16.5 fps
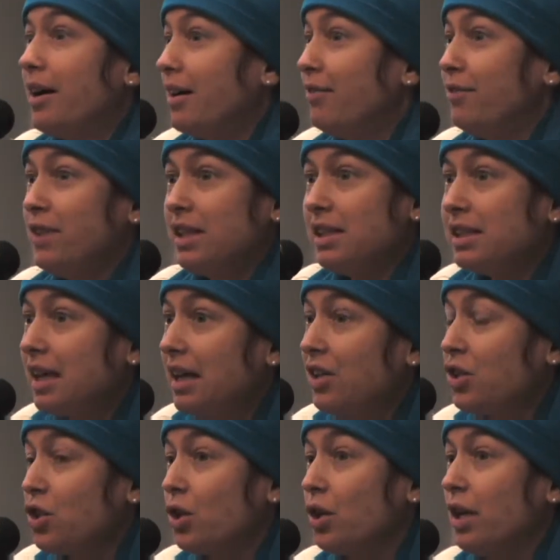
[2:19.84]
of this
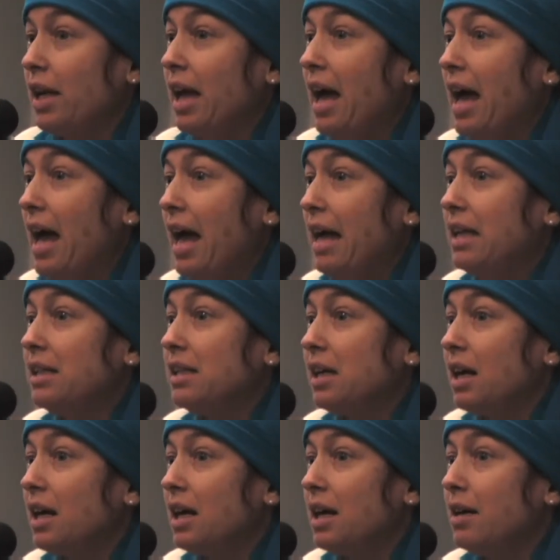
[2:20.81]
century, and
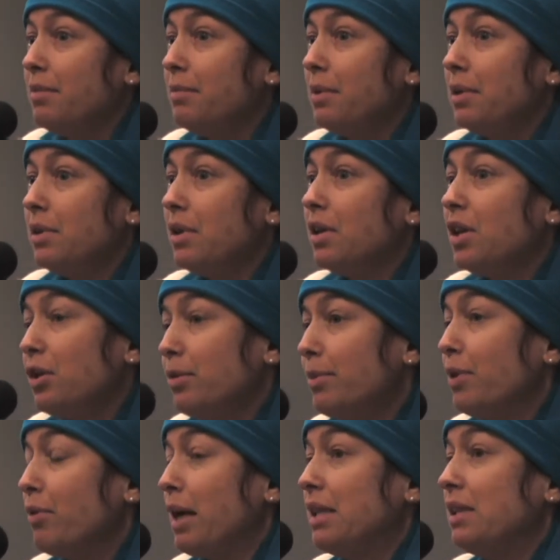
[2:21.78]
um, the
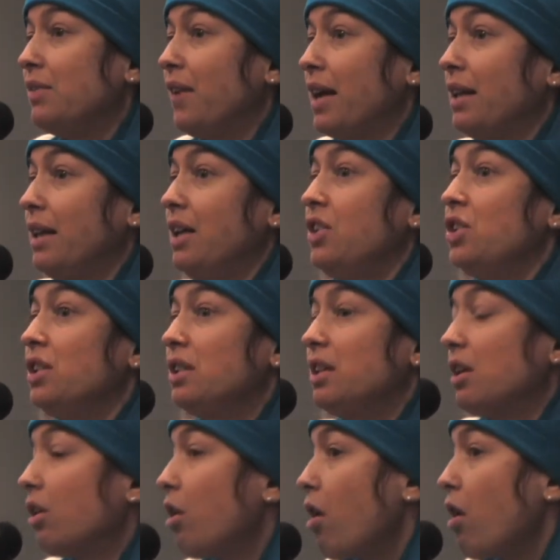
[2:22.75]
human rights violations
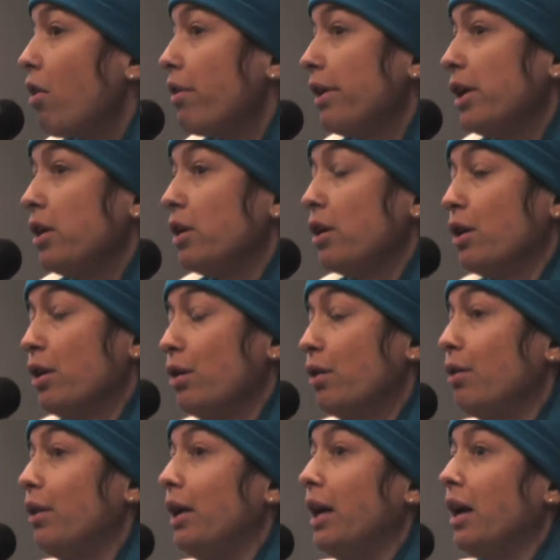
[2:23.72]
that are already
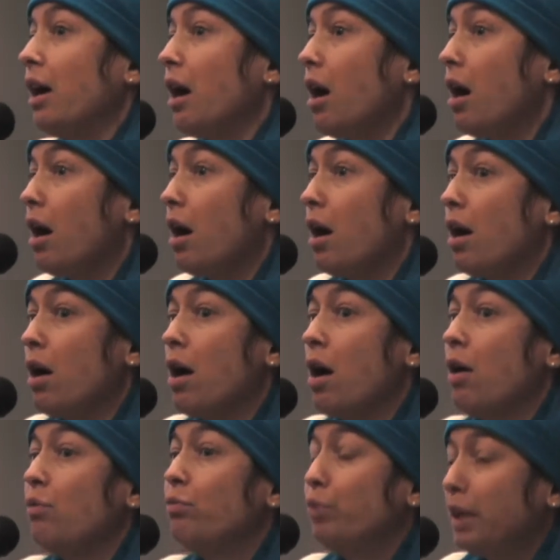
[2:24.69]
occurring are,
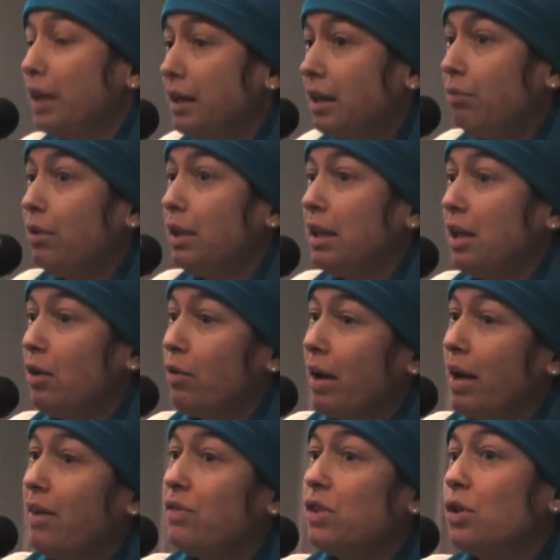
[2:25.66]
are really, really
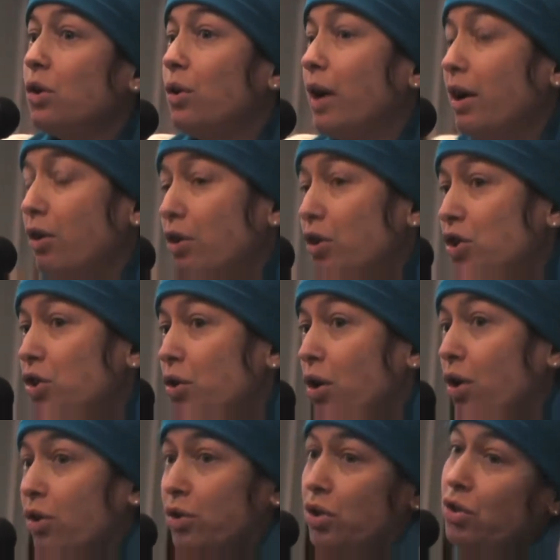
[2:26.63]
grave. So I urge you
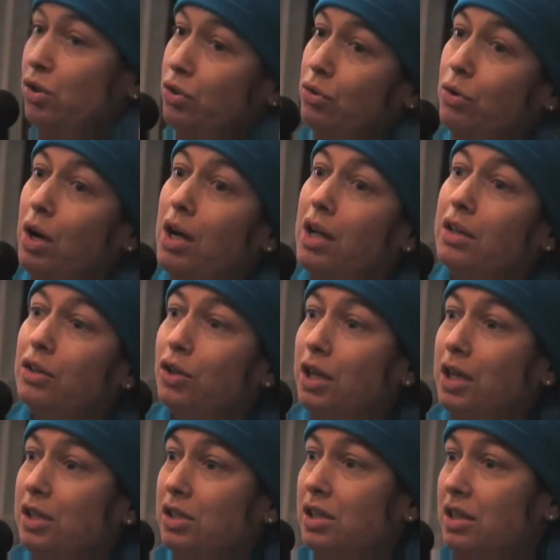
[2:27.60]
all to uh, look
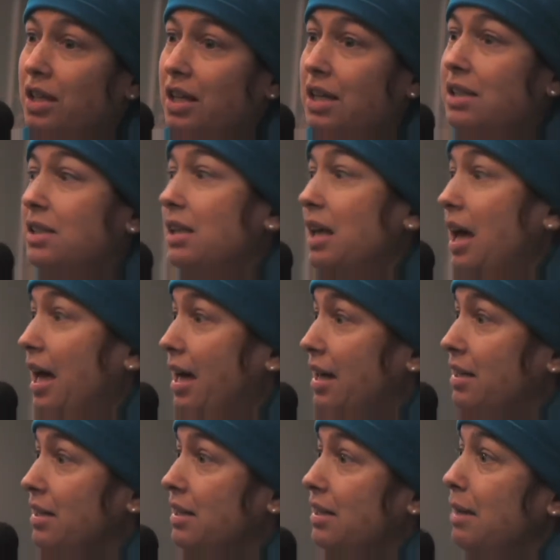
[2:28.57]
into this
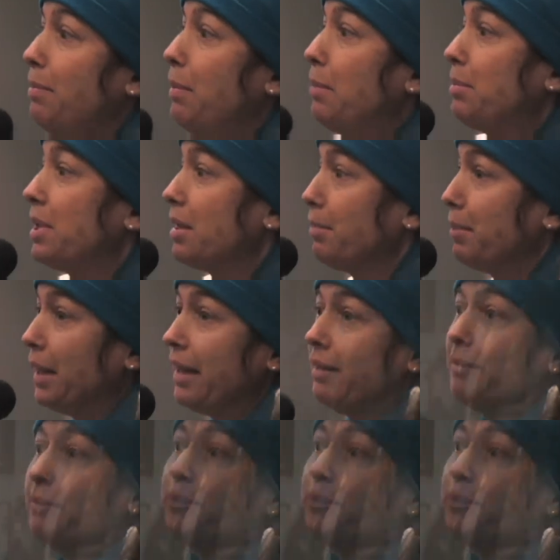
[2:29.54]
and step up to the plate.